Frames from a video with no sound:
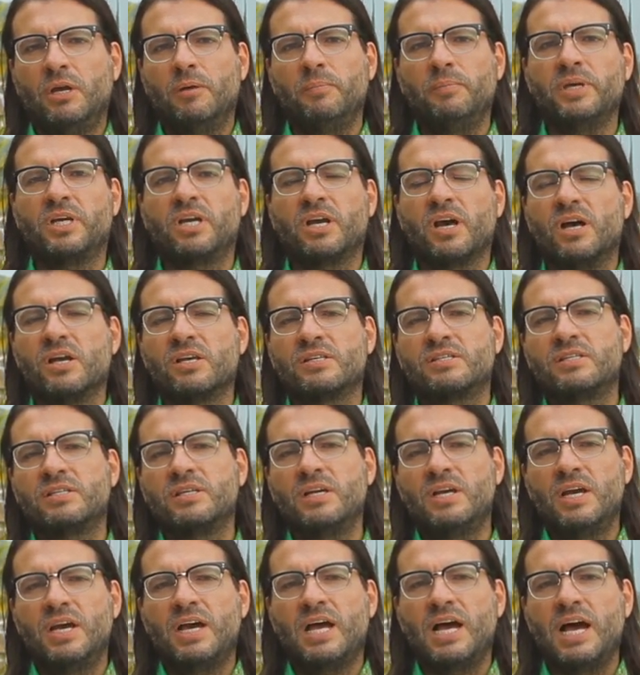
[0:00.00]
Because,
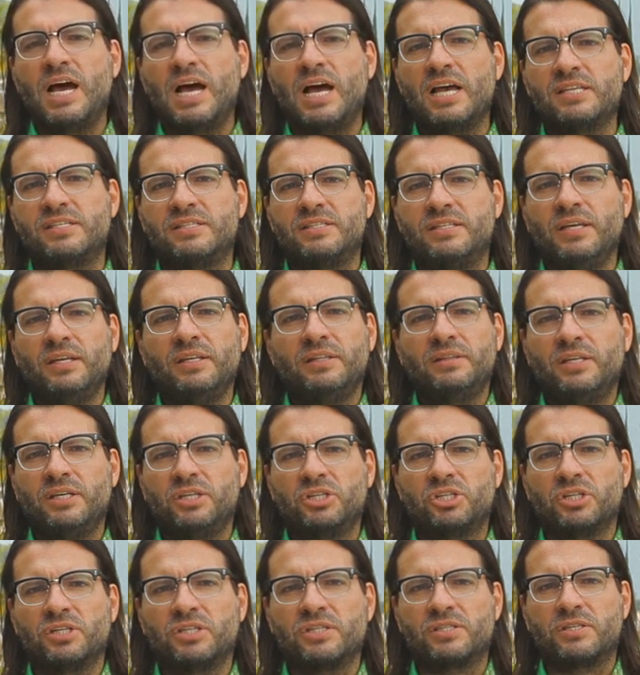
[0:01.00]
as the
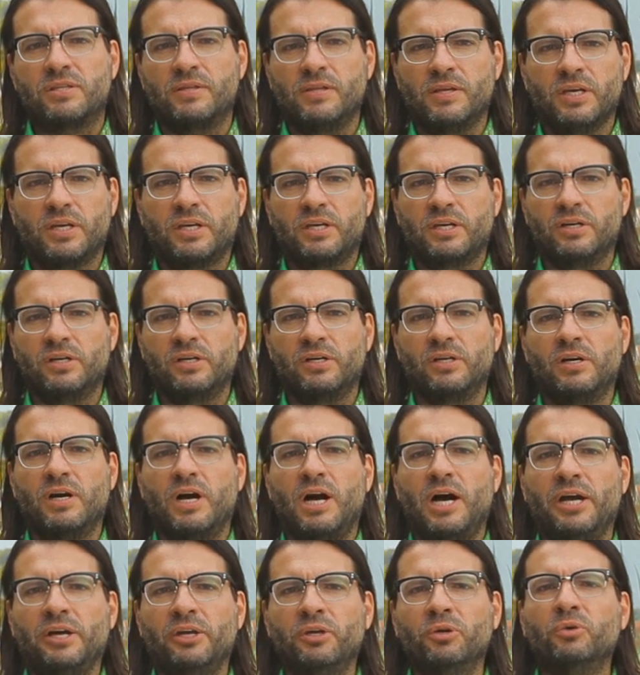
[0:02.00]
indigenous thinker
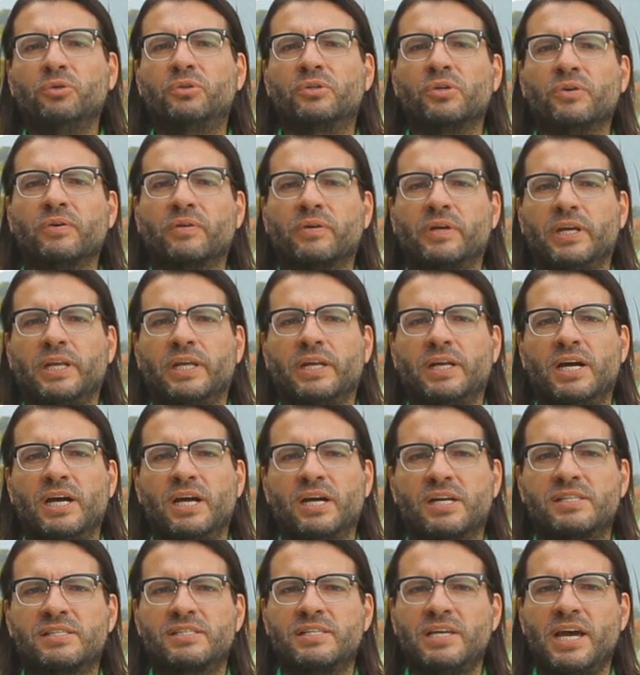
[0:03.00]
Ailton
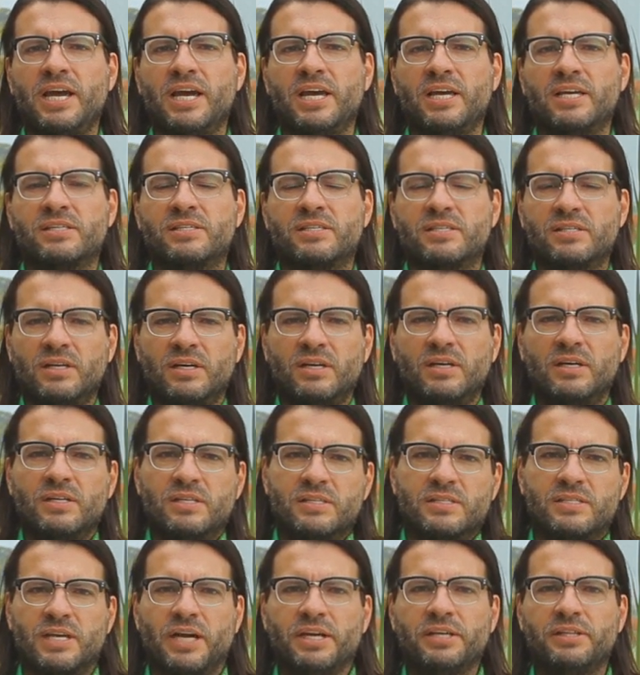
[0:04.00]
Krenak says,
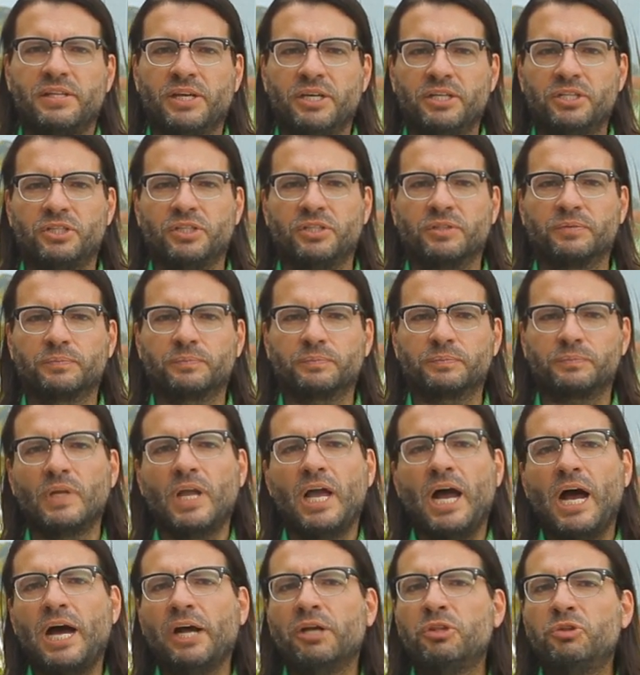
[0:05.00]
citation,
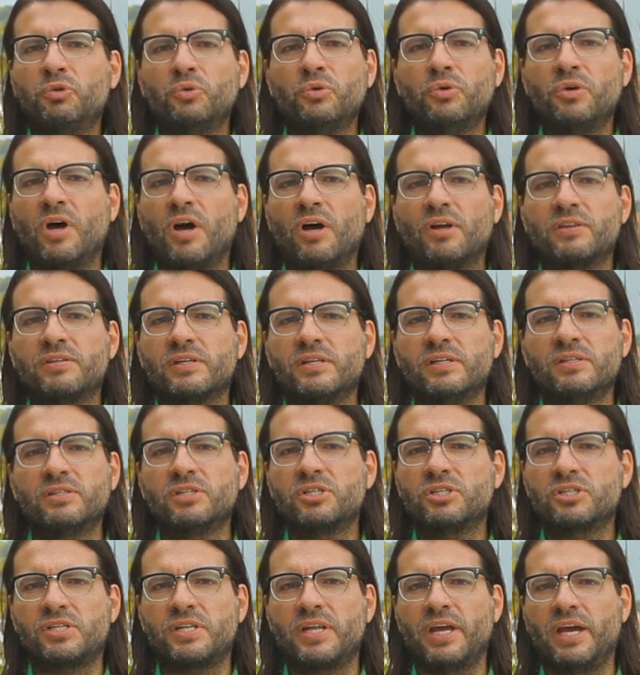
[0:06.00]
I do not
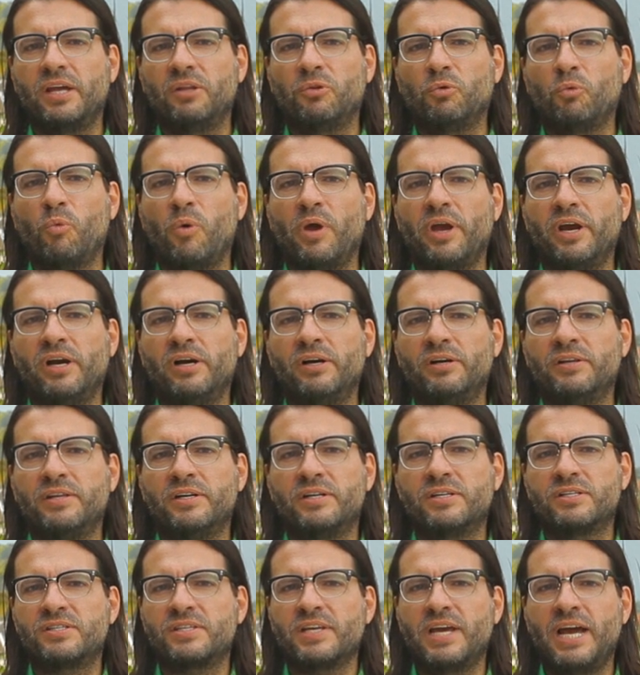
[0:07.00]
understand where
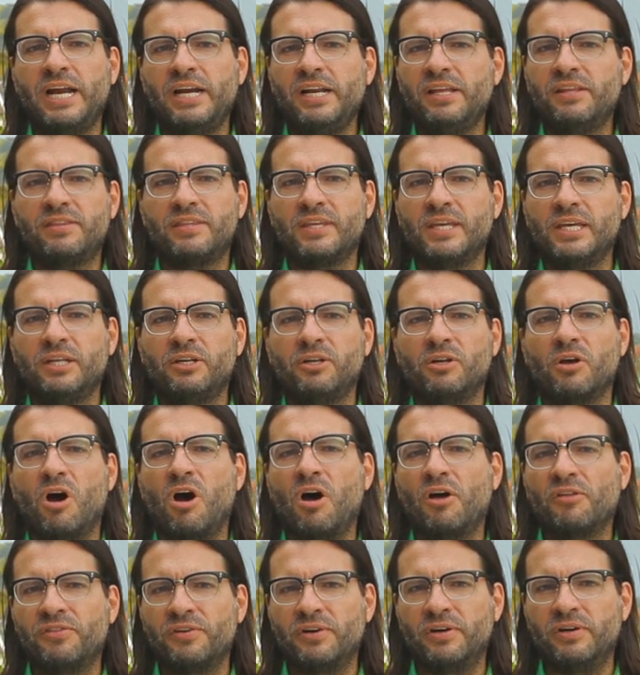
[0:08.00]
there's anything
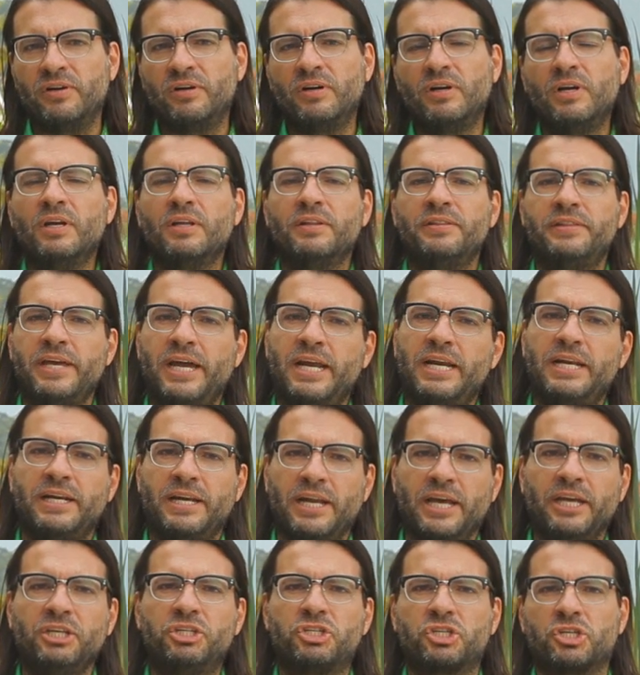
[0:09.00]
other than
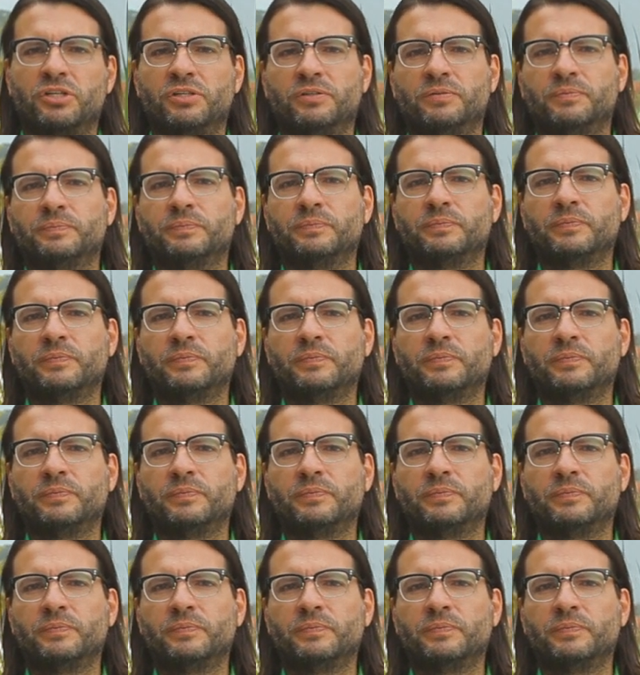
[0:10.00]
nature.